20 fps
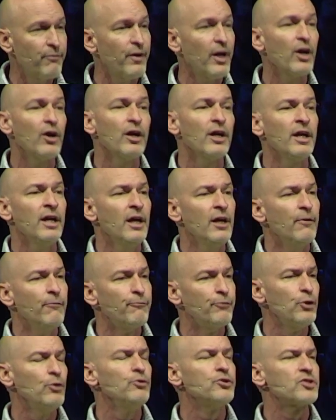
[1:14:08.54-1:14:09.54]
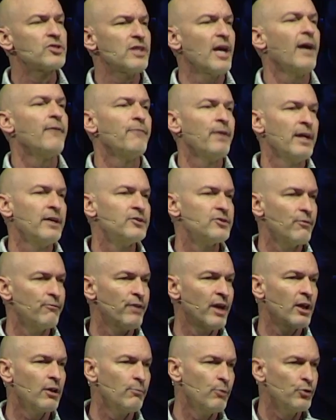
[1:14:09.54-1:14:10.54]
very few staff hands
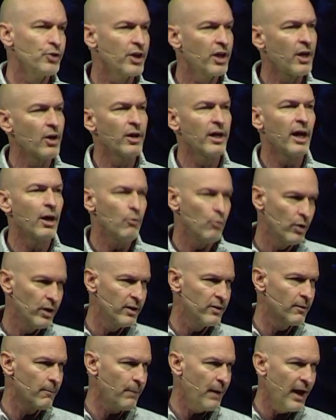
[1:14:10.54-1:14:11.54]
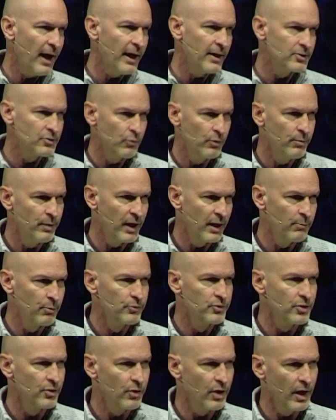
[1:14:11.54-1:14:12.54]
available to carry out what in the past we've been
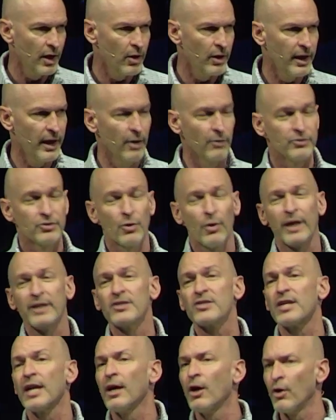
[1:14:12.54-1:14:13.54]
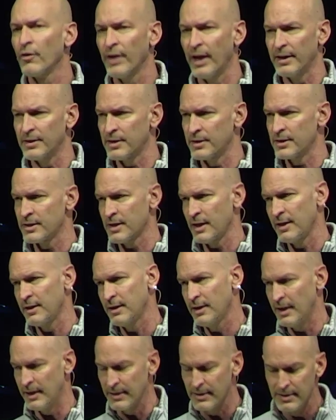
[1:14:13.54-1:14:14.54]
able to carry out. So I say all that to say
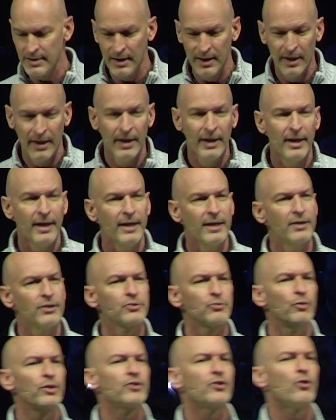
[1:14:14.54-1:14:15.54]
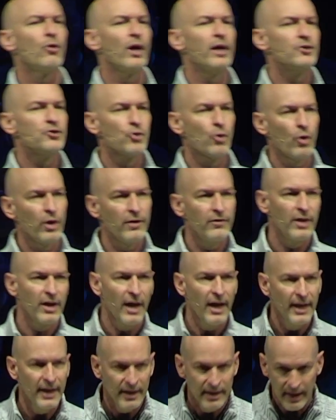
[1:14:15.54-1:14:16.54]
this. It is with great joy that
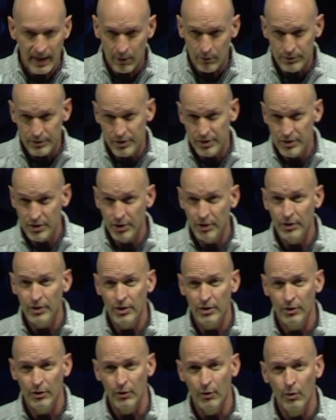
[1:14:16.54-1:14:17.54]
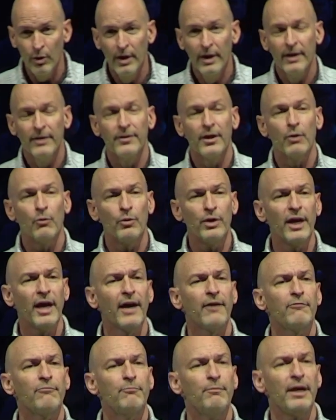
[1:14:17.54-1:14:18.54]
I announce to you that we
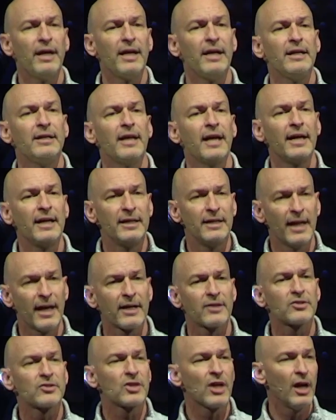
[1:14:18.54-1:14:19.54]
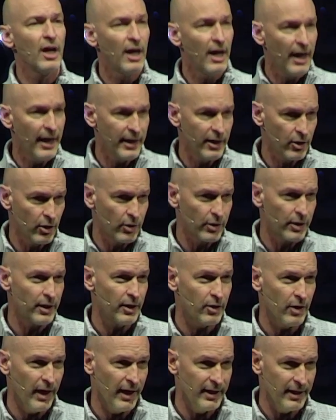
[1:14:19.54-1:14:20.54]
have made a next hire
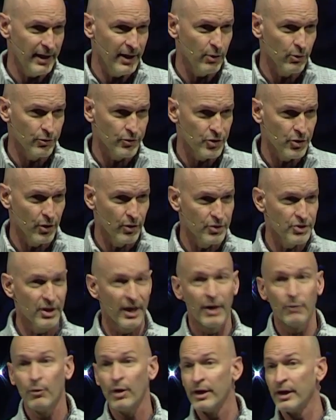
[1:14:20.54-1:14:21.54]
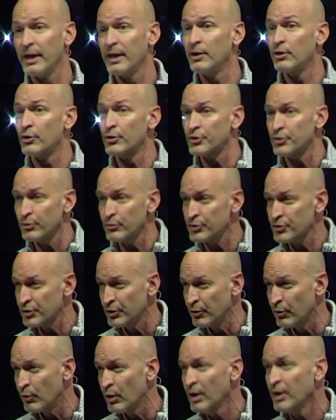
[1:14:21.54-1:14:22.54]
here at Eagle Church. And I want to introduce
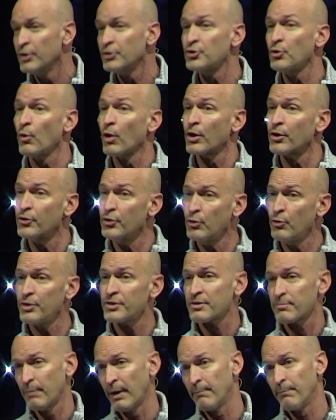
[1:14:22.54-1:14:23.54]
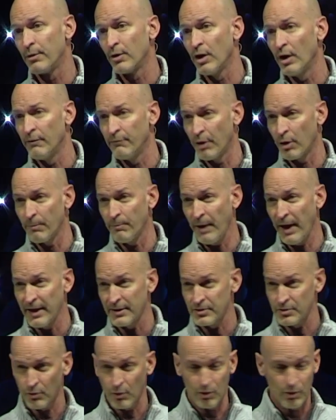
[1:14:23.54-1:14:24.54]
you to our newest member of our
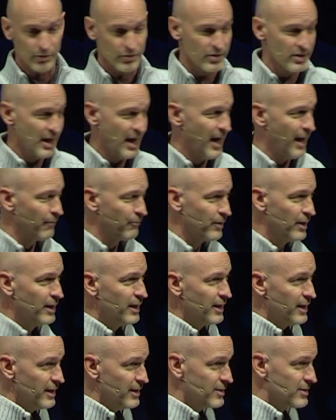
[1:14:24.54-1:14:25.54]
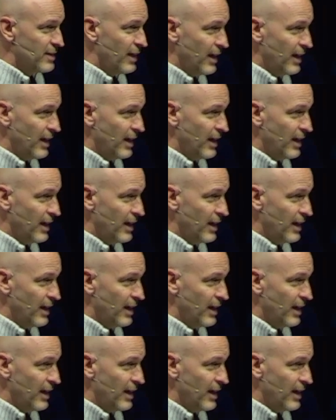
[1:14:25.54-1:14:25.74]
pastoral staff. His